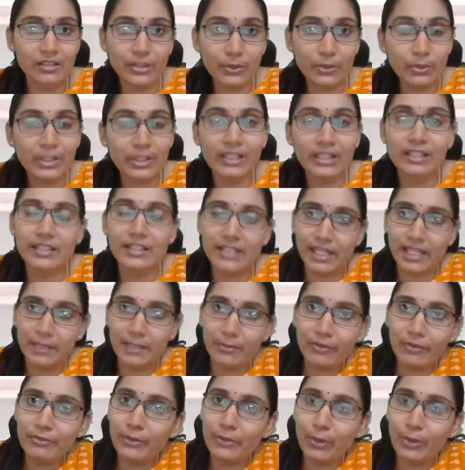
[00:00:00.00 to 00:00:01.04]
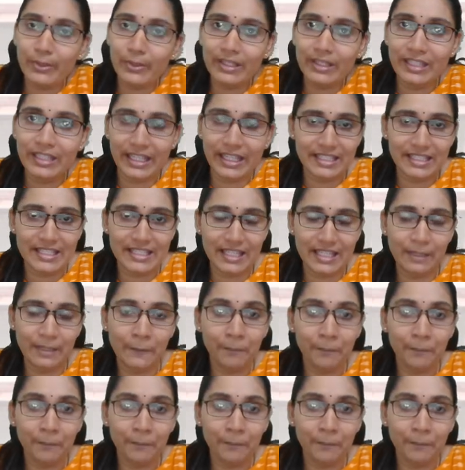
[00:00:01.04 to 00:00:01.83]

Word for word: during the time of COVID-19.